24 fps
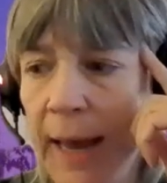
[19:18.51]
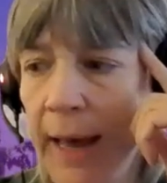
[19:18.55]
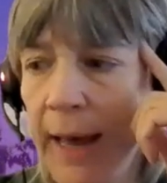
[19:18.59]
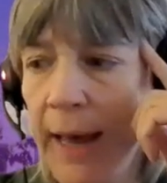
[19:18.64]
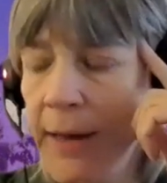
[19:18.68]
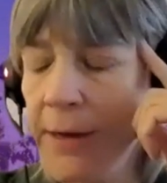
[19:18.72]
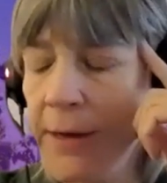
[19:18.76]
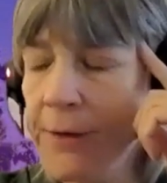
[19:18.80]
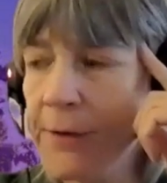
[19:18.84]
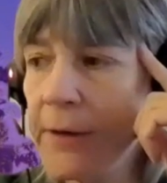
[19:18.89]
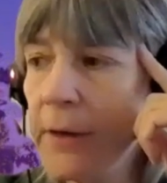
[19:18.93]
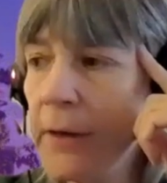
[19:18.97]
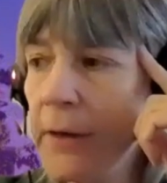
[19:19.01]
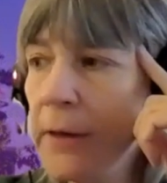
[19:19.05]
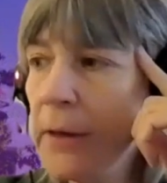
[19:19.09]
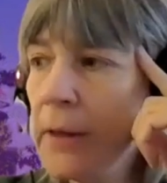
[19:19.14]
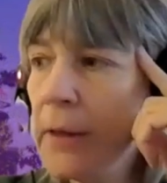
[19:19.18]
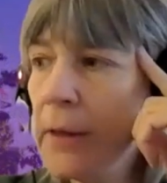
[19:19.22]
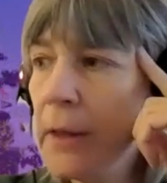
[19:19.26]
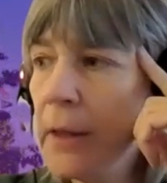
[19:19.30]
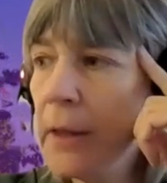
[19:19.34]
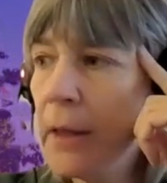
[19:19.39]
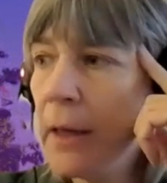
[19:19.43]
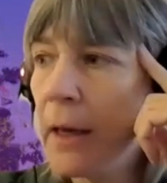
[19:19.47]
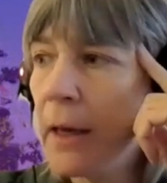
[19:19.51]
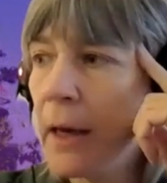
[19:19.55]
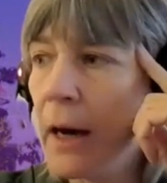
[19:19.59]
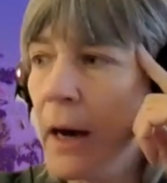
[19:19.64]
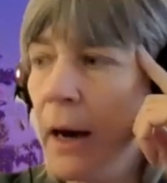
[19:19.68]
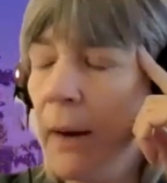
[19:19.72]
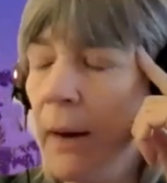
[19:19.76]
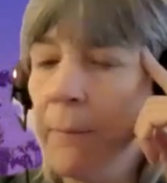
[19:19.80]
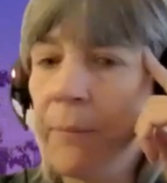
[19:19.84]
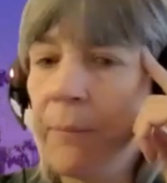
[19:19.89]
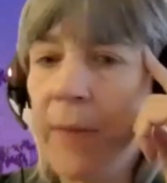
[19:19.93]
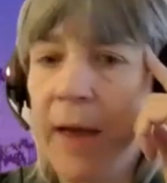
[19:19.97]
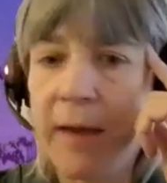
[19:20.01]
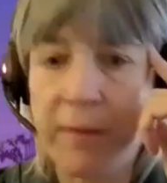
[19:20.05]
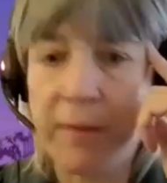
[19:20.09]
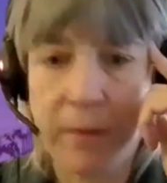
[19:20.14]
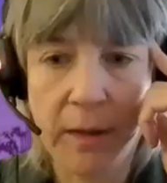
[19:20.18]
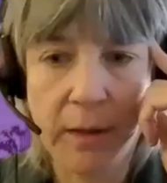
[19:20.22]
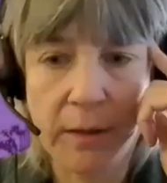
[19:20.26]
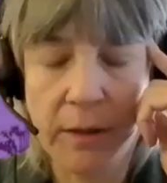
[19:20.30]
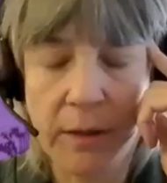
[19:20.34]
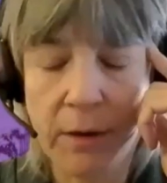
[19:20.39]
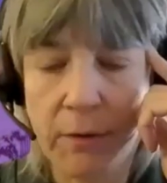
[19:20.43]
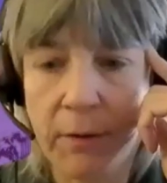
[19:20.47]
And I
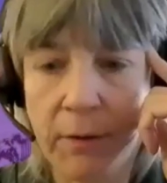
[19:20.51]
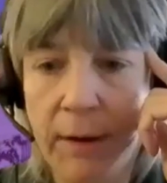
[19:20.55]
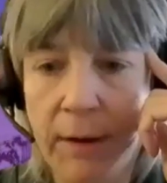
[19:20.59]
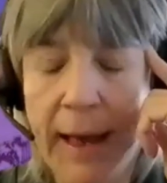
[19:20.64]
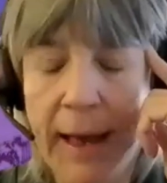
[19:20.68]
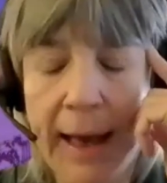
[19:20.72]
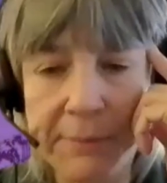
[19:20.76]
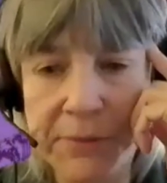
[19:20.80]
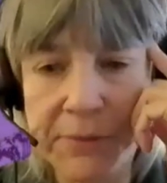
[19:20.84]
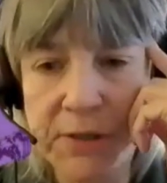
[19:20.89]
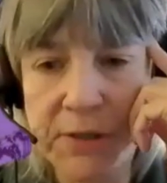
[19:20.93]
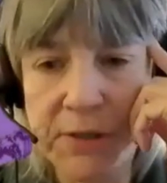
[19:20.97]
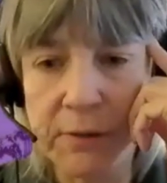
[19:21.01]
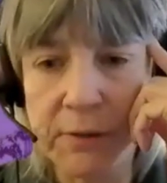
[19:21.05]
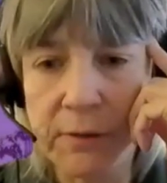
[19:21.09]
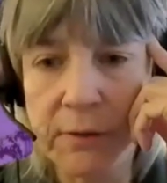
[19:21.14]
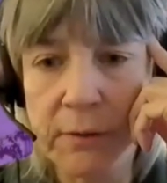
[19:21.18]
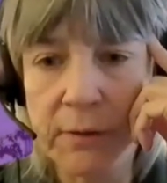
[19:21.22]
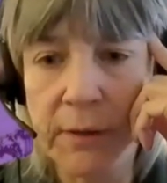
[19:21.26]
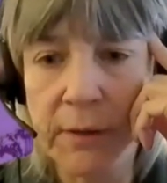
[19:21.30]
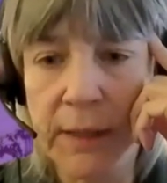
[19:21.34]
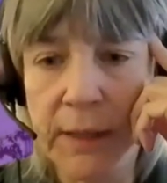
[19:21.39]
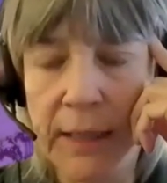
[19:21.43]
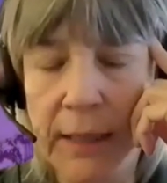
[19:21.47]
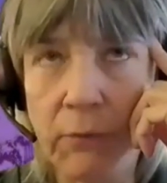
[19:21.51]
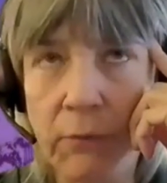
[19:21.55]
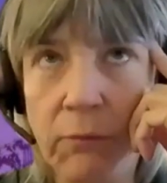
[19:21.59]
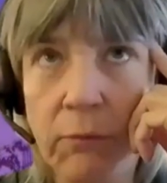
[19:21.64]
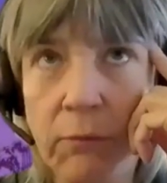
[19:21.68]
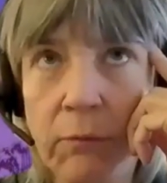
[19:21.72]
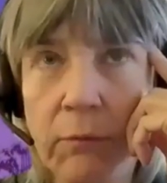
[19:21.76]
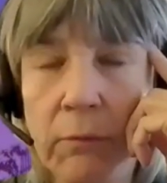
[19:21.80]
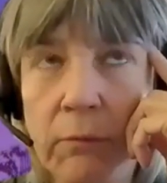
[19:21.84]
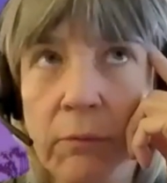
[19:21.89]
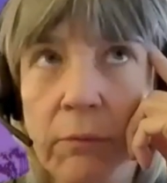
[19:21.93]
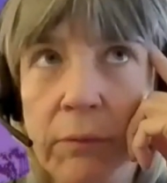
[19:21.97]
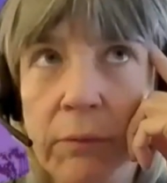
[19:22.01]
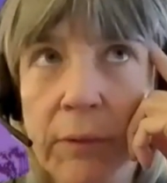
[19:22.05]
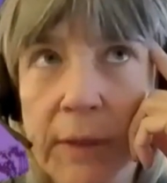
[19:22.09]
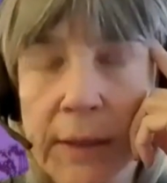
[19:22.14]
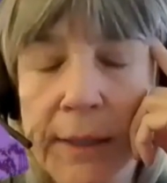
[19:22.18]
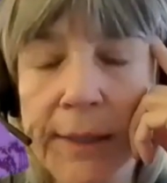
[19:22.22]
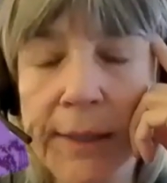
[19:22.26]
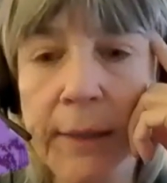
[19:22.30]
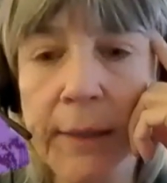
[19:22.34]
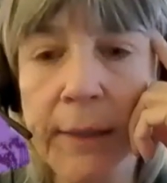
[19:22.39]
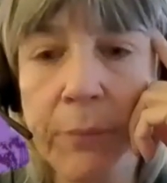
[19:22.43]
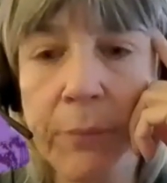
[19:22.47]
think there are absolutely
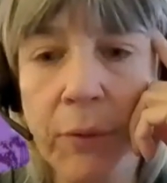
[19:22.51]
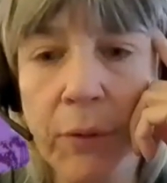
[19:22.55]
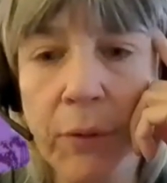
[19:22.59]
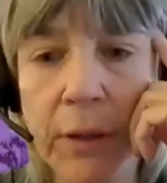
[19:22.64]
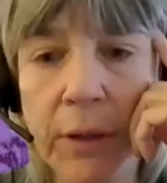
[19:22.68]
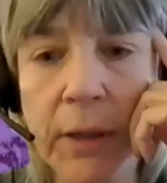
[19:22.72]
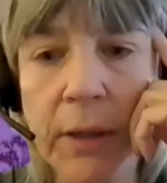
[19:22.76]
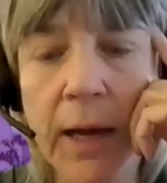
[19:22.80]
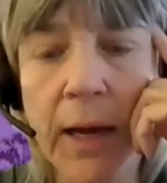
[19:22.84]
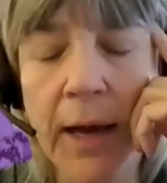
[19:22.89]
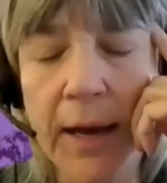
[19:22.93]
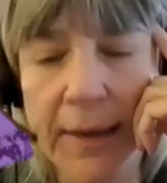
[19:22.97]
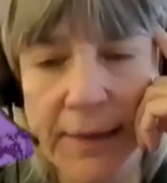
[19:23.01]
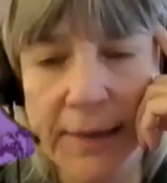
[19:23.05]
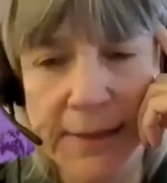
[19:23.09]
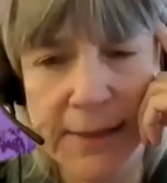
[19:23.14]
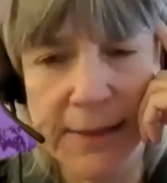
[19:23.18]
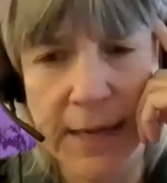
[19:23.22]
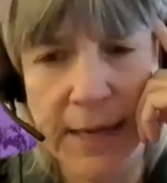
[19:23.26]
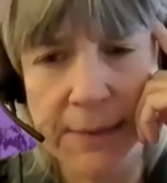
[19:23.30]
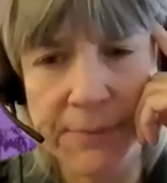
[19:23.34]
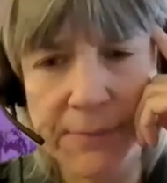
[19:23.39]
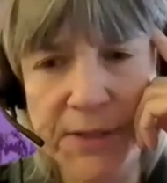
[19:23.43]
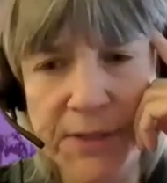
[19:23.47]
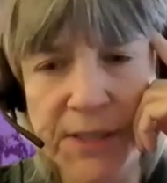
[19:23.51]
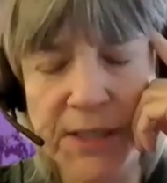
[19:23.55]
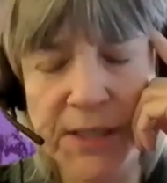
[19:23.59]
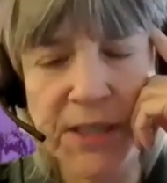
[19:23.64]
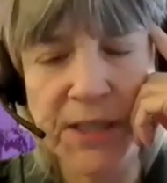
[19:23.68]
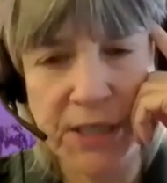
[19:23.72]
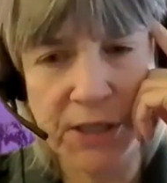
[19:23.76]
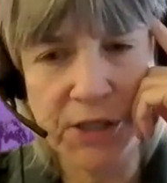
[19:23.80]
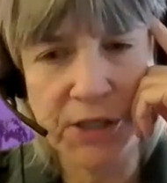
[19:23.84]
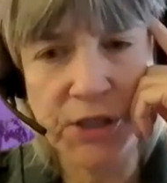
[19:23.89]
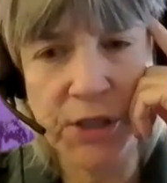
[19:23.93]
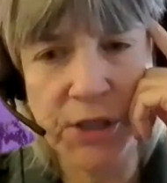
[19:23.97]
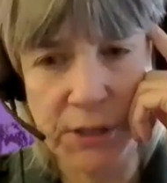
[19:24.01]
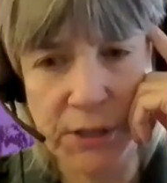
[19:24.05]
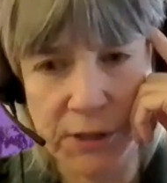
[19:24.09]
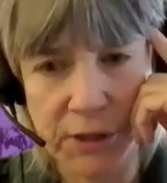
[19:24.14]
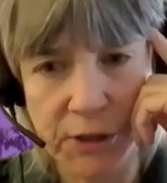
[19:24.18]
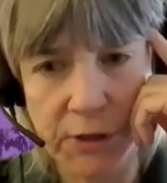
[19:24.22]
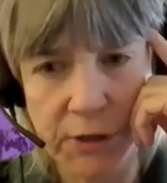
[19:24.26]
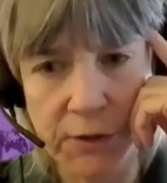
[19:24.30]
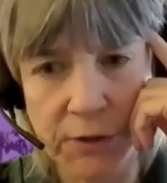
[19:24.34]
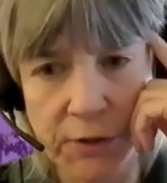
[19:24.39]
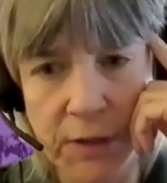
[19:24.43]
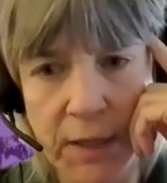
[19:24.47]
really important concepts to teach young
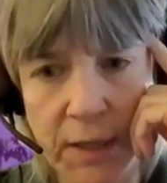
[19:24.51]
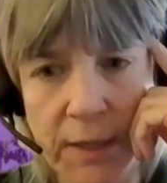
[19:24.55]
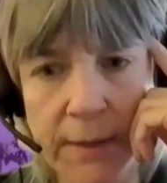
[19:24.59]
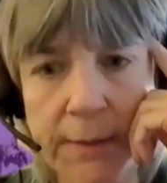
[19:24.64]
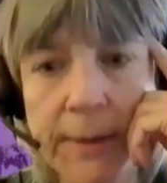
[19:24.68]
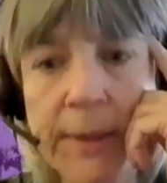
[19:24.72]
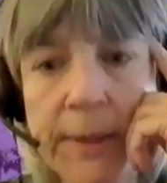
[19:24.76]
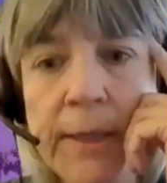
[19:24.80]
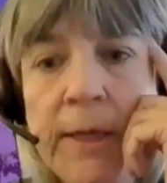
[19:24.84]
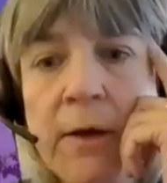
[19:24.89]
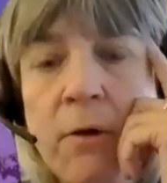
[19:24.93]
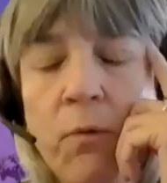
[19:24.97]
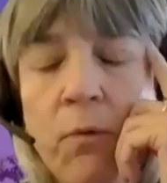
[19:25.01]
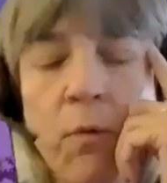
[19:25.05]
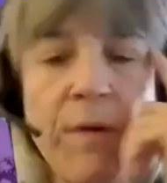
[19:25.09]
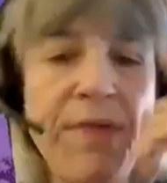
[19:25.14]
children